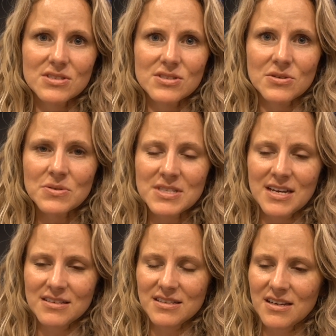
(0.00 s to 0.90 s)
So
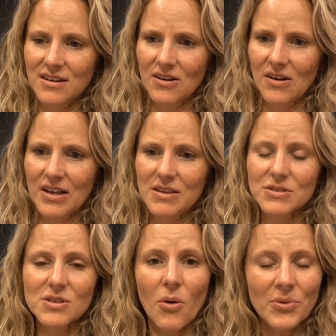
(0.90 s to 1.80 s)
sad to hear.
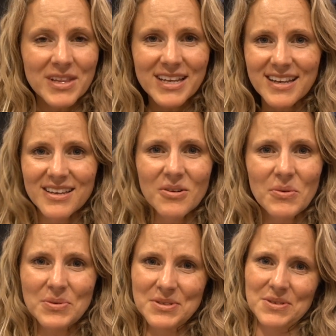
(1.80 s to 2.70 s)
He's only a
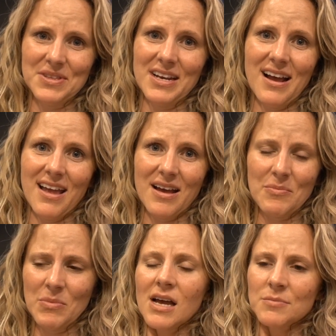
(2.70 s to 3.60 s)
year older than I am.